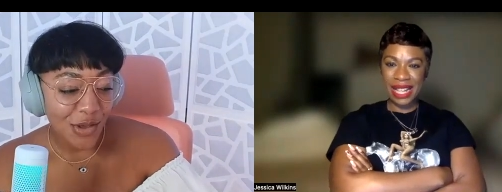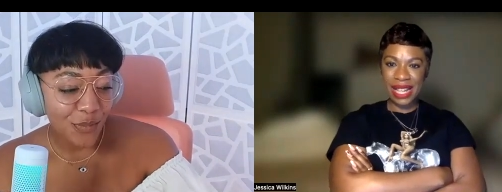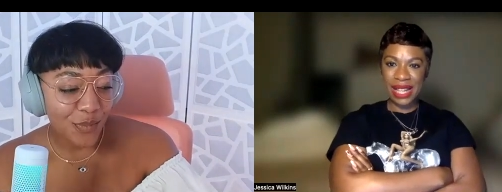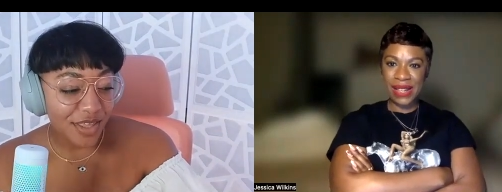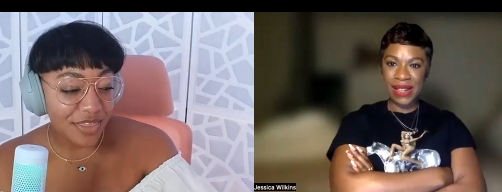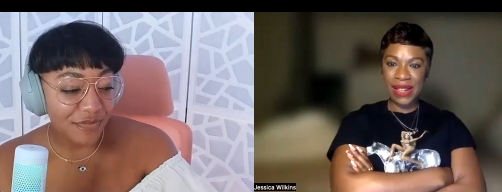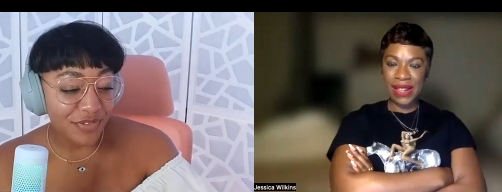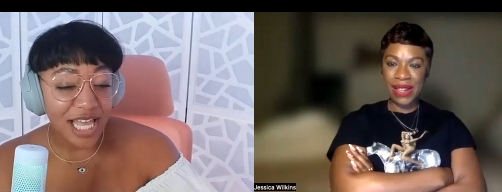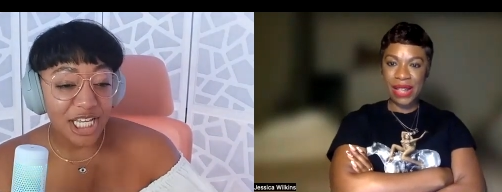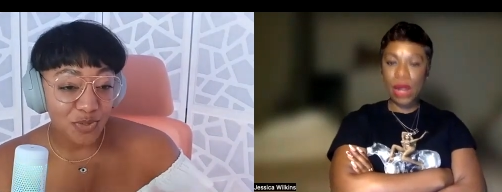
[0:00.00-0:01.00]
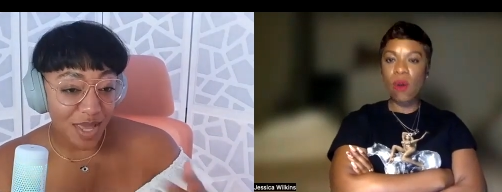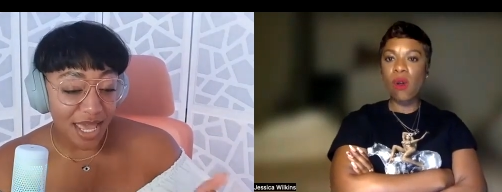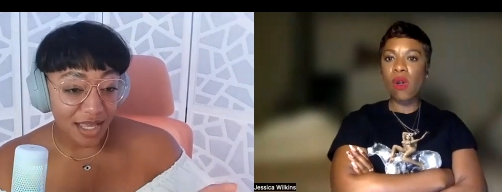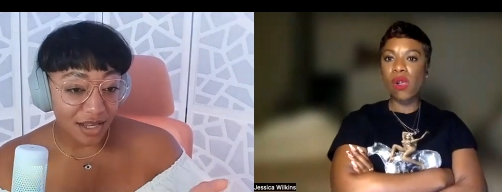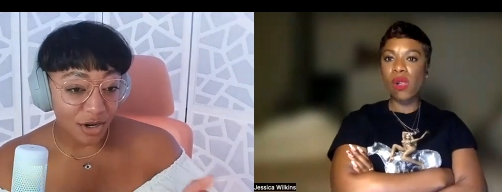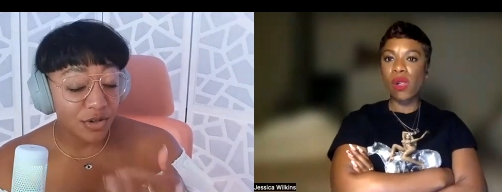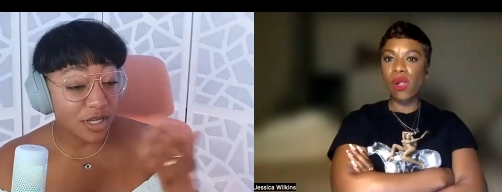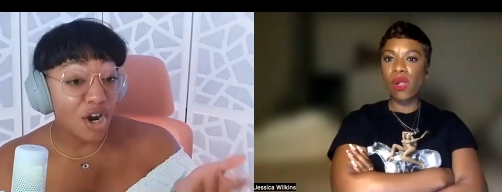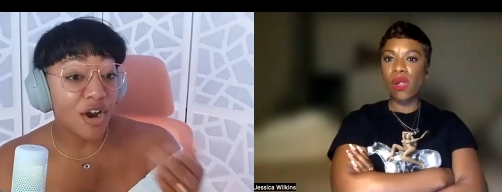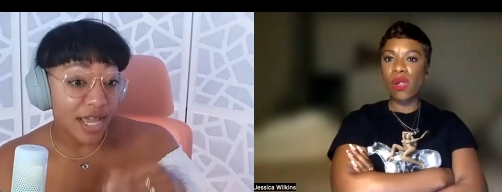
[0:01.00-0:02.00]
Speaker 1: with flashback or
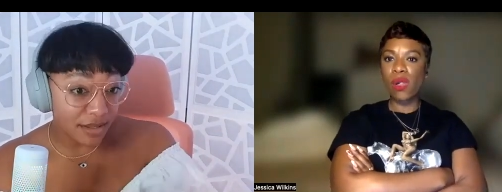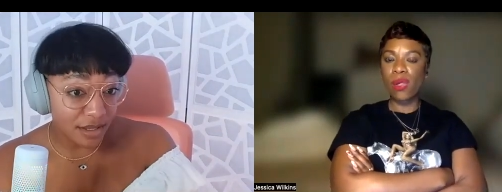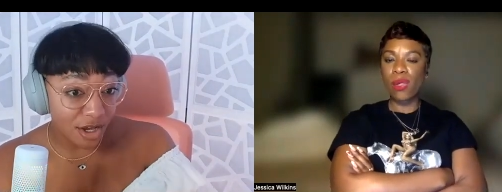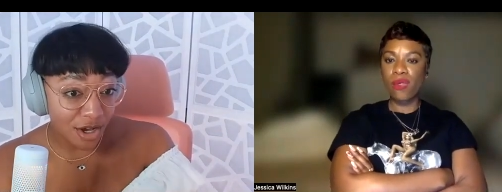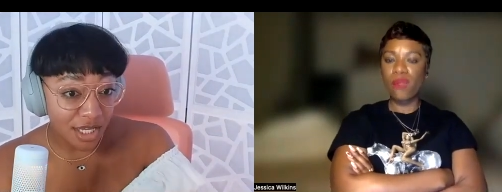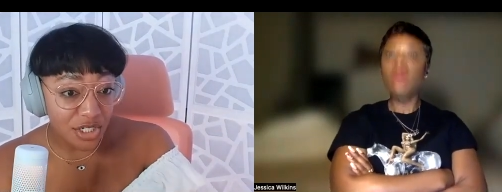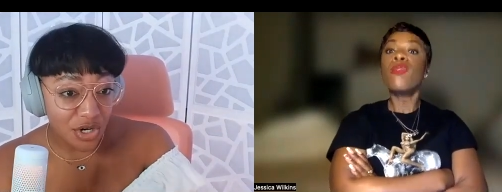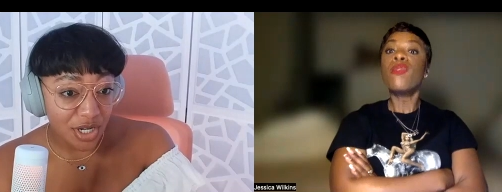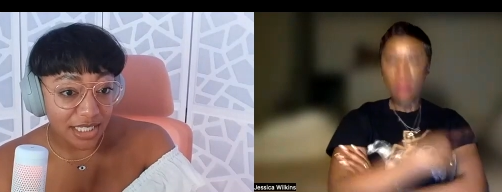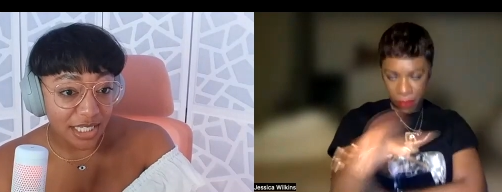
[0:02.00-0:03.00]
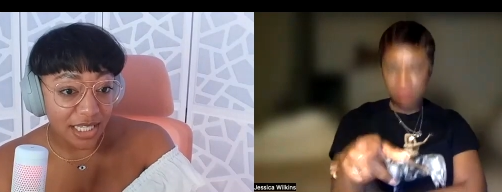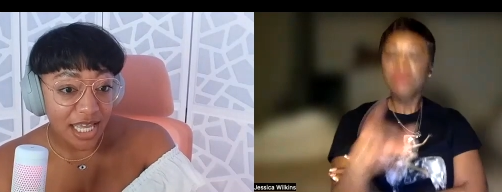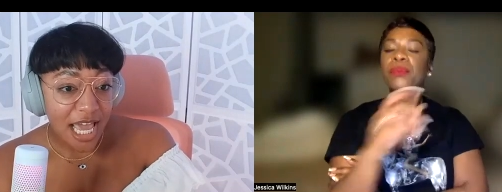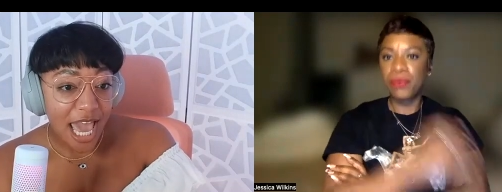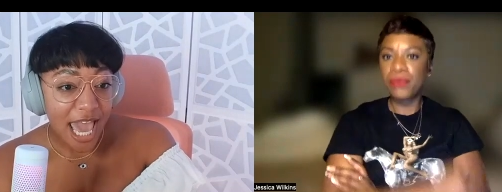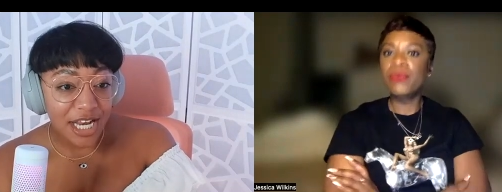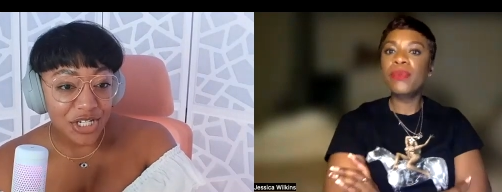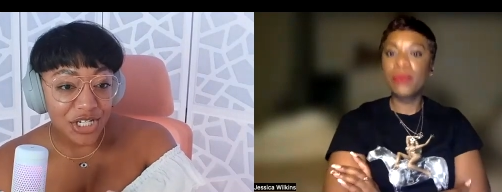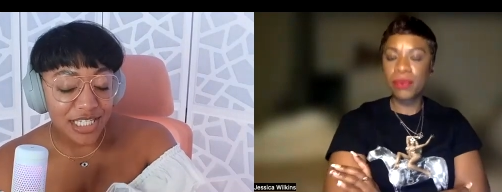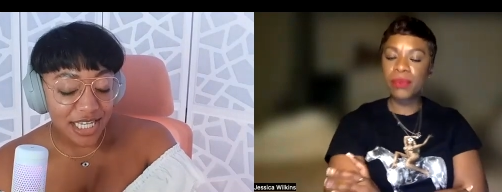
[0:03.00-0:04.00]
current current Charlotte and
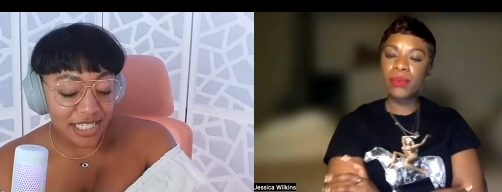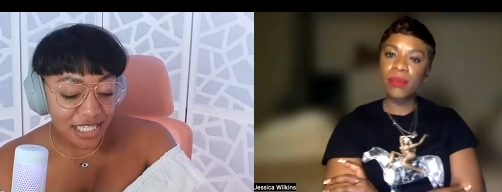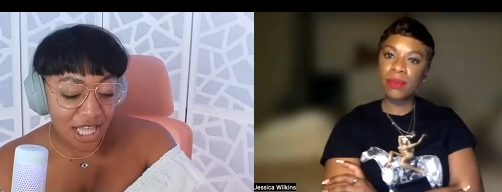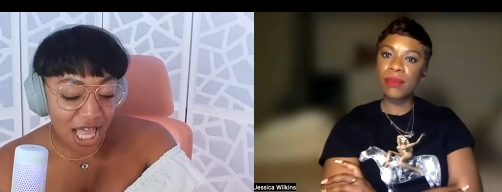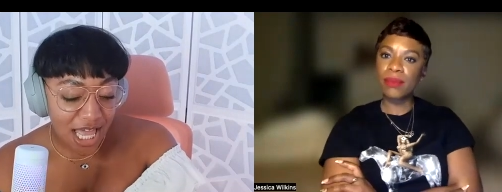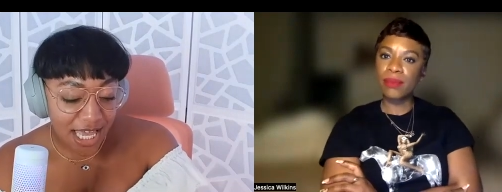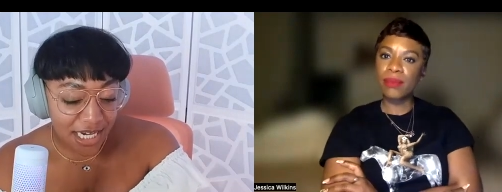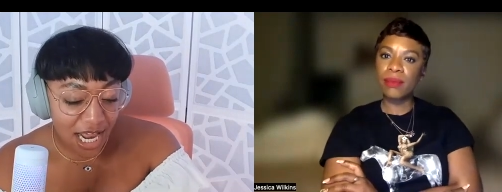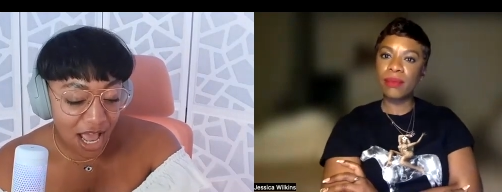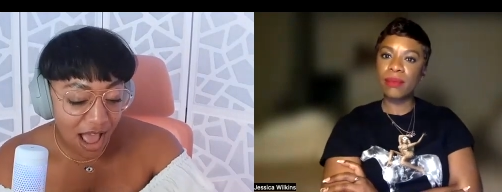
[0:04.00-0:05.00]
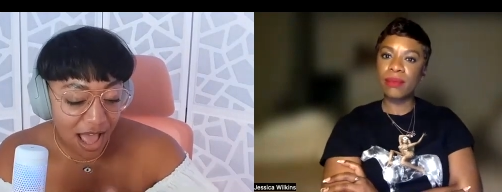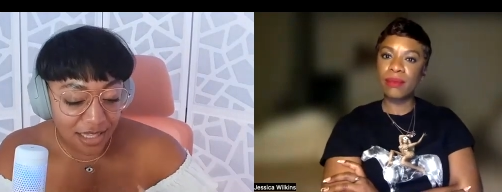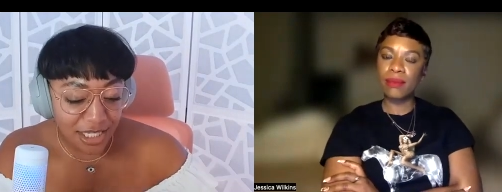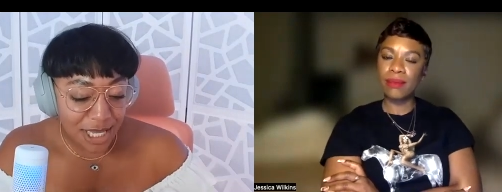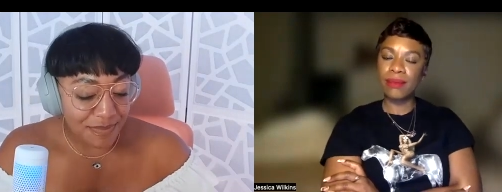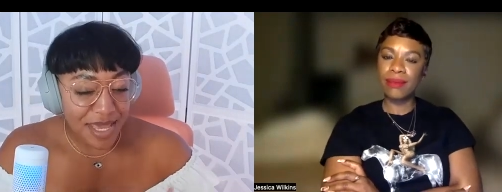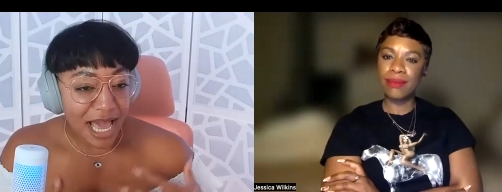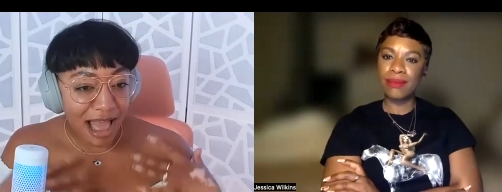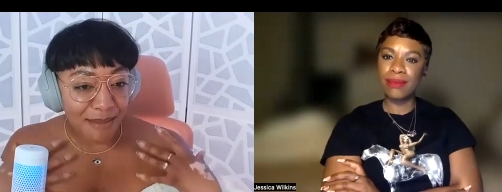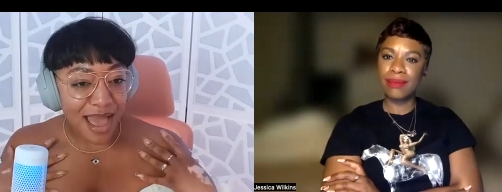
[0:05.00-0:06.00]
she says the line look at me.
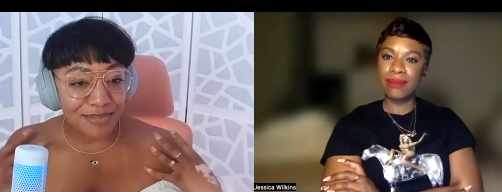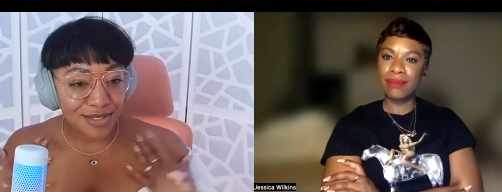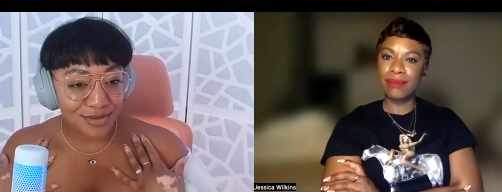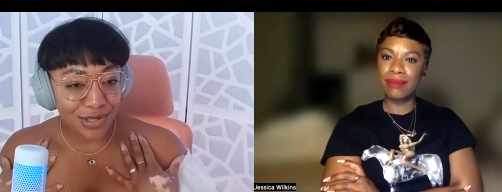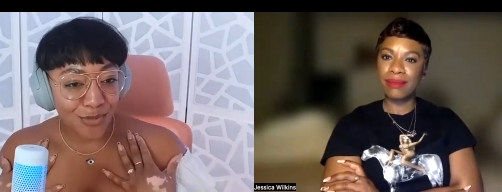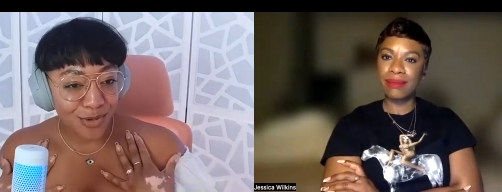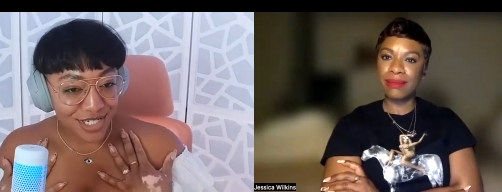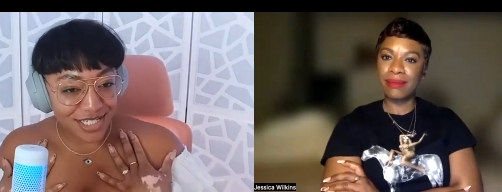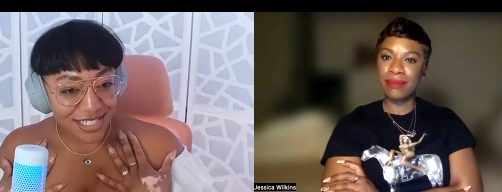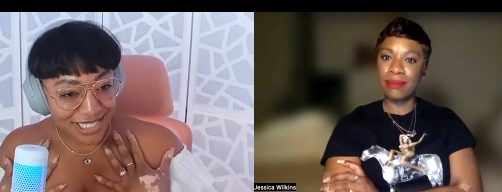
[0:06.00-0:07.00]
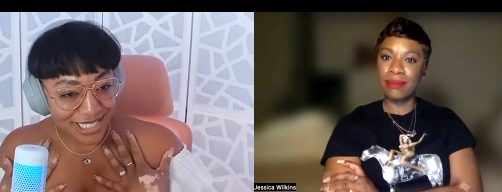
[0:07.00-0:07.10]
I'm absolutely gorgeous.